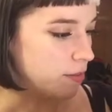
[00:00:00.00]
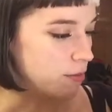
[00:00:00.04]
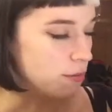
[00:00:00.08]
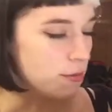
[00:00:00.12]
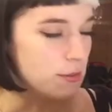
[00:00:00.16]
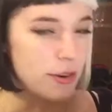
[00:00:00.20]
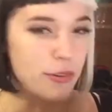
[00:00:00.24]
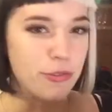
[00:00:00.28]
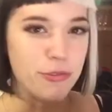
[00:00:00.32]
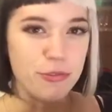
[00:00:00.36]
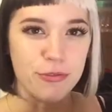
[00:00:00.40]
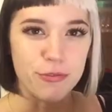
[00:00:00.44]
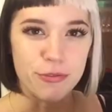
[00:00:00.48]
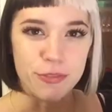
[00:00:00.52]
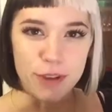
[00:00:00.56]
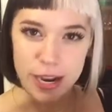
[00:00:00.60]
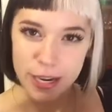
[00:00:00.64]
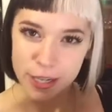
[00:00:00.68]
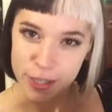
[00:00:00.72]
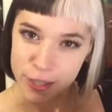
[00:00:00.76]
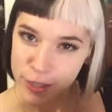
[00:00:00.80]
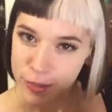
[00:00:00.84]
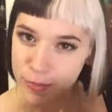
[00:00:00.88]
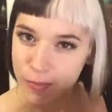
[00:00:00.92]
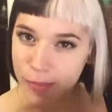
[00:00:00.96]

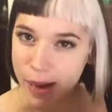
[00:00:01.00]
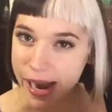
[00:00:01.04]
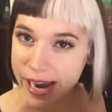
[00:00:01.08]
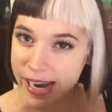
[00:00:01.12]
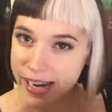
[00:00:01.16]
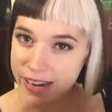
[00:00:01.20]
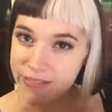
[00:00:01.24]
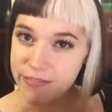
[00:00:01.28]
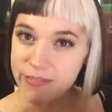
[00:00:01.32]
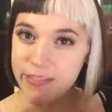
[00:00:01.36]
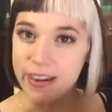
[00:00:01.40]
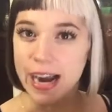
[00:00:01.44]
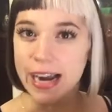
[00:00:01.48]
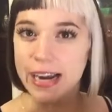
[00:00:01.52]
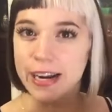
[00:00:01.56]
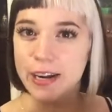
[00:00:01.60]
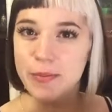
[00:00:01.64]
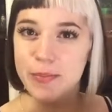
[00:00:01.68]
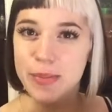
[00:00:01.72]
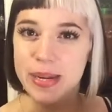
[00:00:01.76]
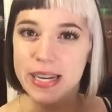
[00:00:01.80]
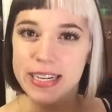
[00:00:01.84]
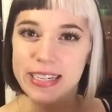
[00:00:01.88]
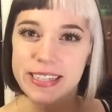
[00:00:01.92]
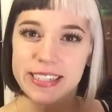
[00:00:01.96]
refresh my
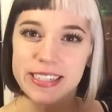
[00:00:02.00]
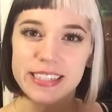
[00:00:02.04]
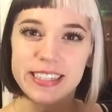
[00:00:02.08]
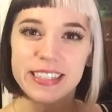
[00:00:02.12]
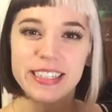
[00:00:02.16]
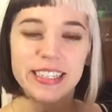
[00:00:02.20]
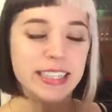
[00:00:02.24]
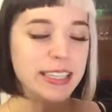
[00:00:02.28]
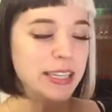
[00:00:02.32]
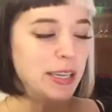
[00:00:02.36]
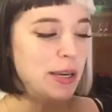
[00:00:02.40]
environment